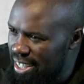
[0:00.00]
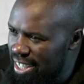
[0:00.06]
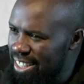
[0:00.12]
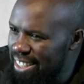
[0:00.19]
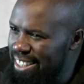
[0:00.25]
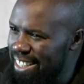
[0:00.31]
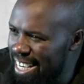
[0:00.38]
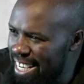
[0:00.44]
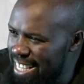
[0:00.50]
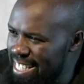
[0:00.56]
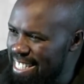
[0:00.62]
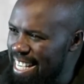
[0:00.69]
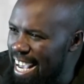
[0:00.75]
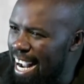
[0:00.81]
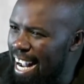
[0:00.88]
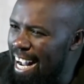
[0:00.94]
Days are
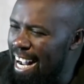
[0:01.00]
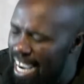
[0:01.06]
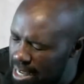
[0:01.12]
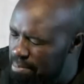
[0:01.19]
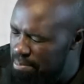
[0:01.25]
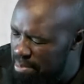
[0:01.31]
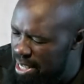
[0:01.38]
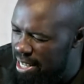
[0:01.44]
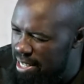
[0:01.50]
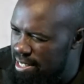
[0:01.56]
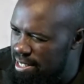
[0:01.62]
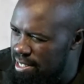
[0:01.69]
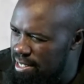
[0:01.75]
coming